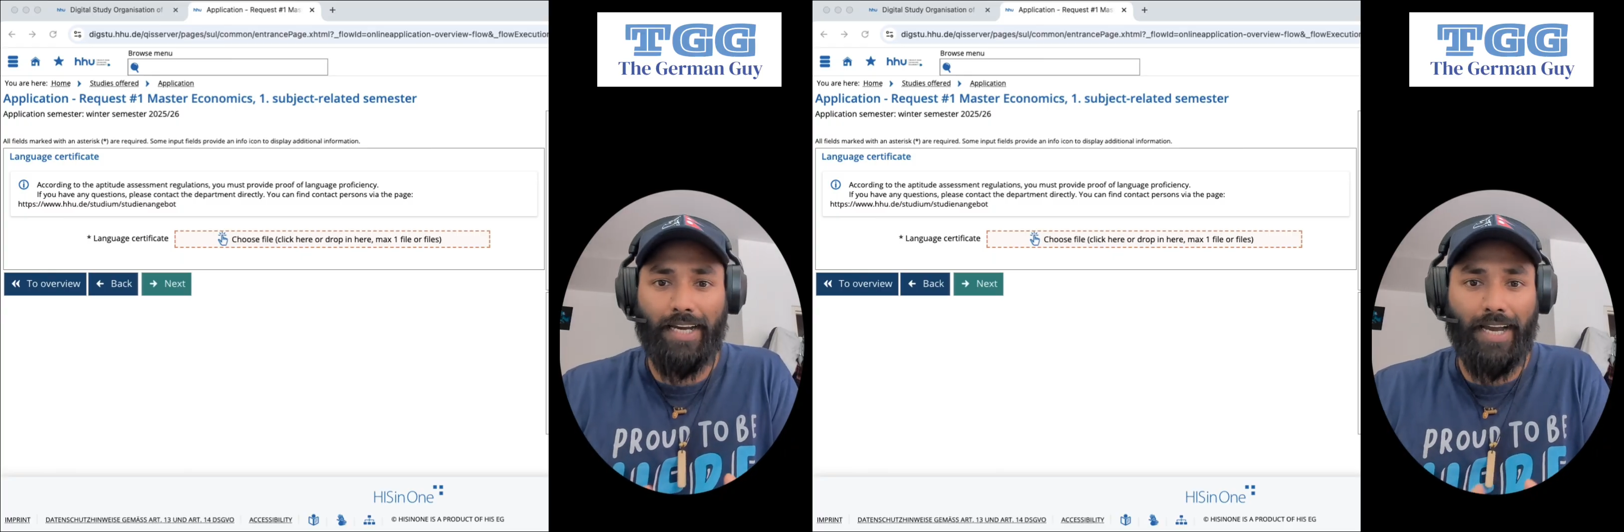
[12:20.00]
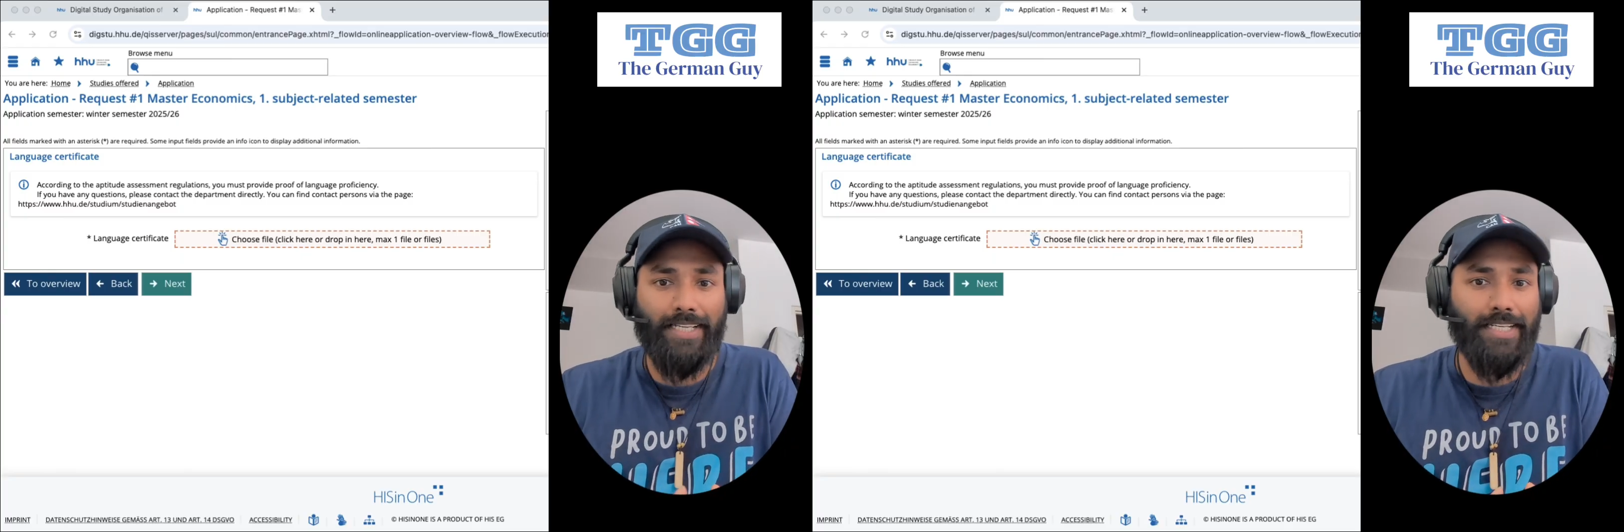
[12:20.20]

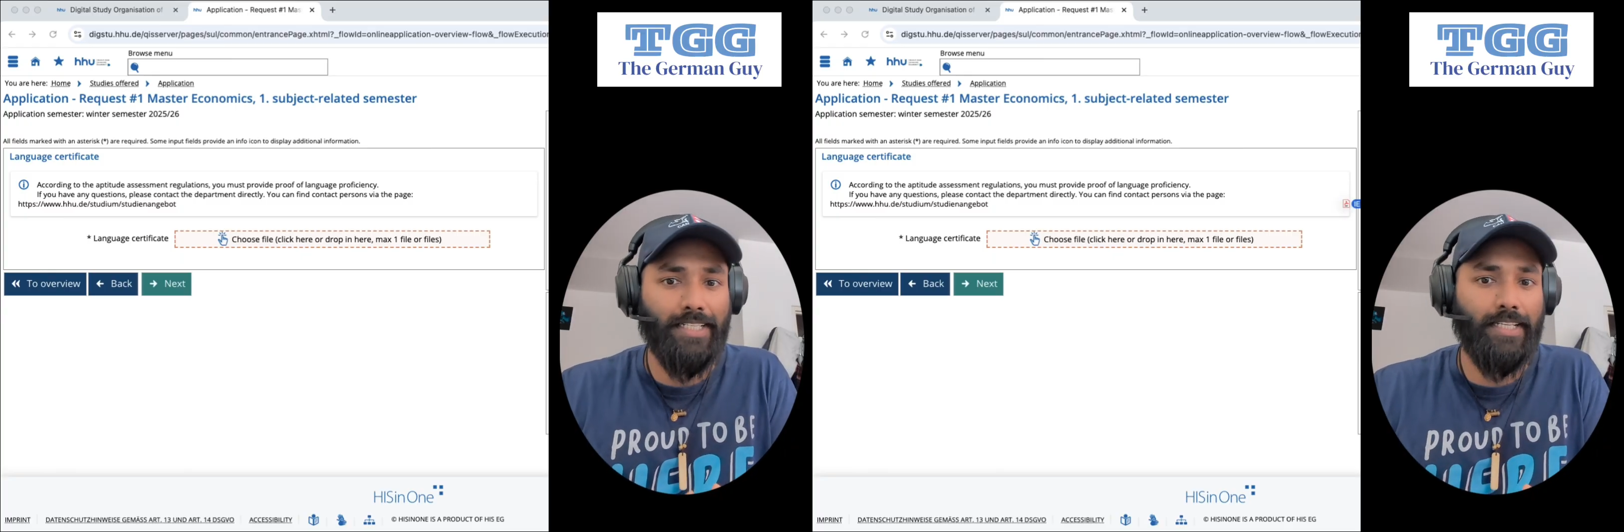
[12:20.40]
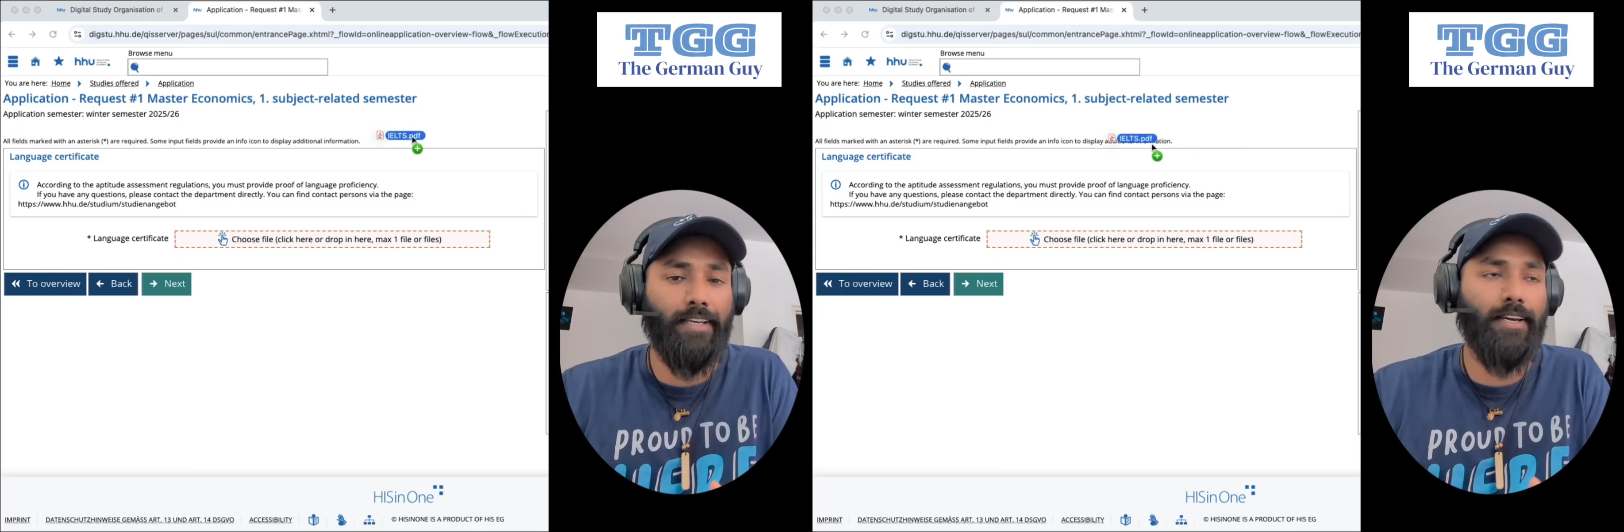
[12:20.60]

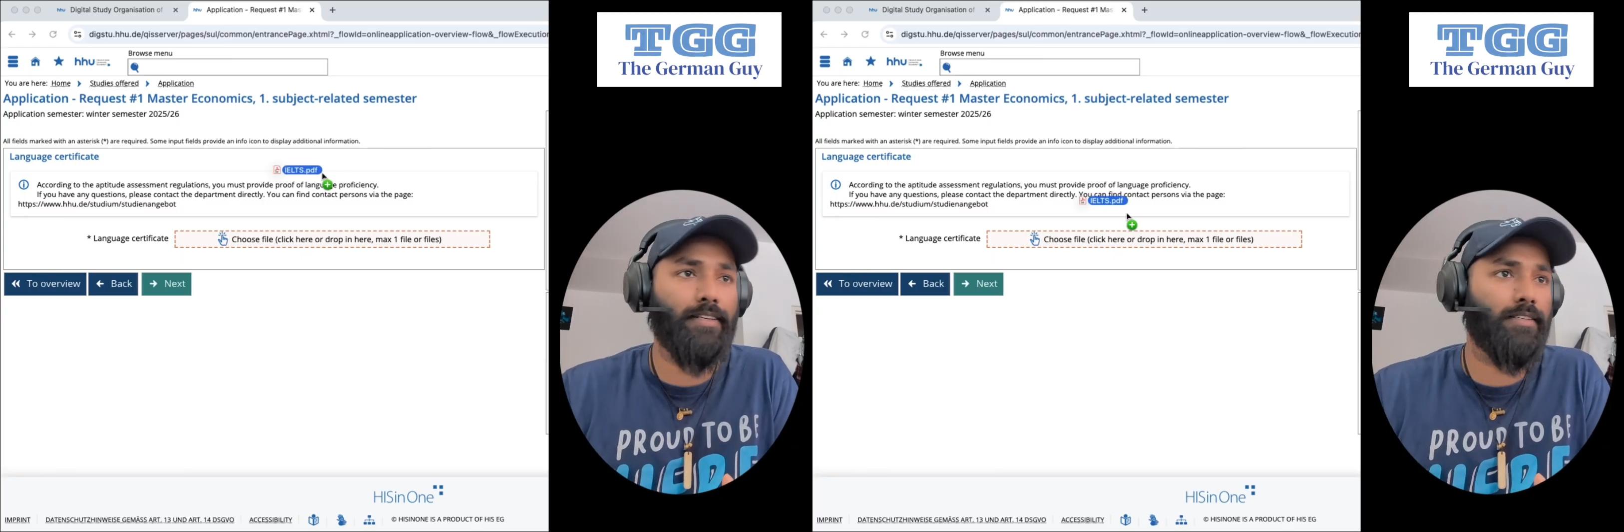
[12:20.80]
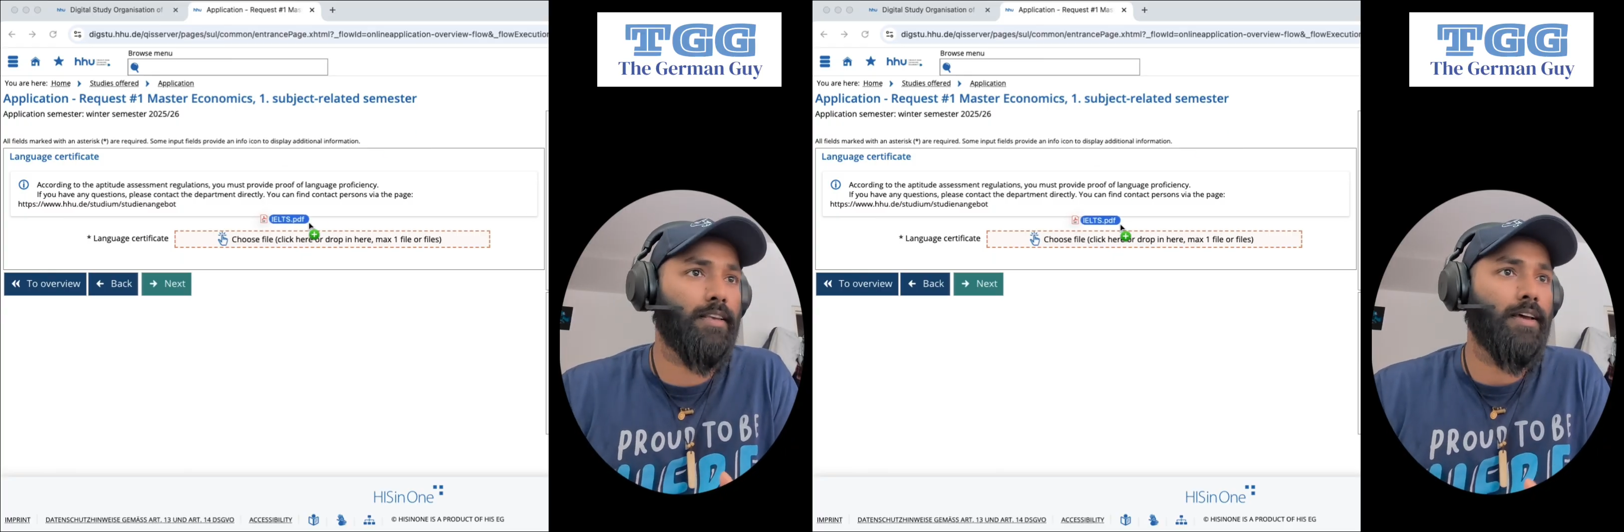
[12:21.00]

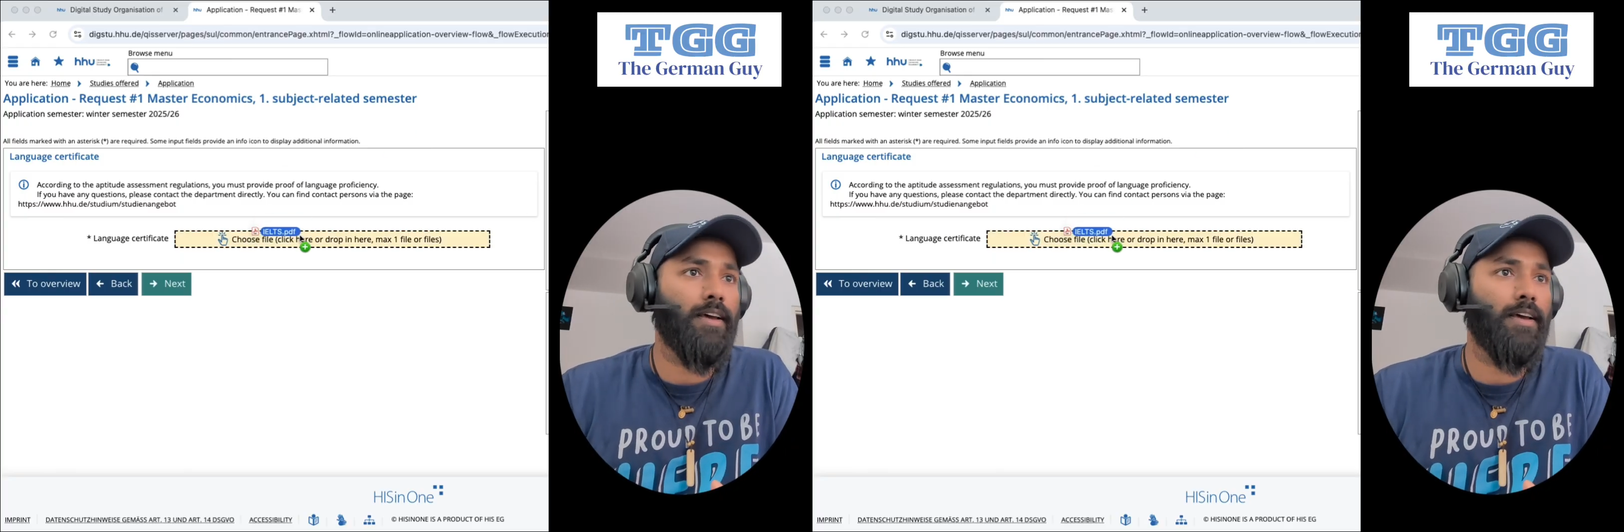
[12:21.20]
IELTS.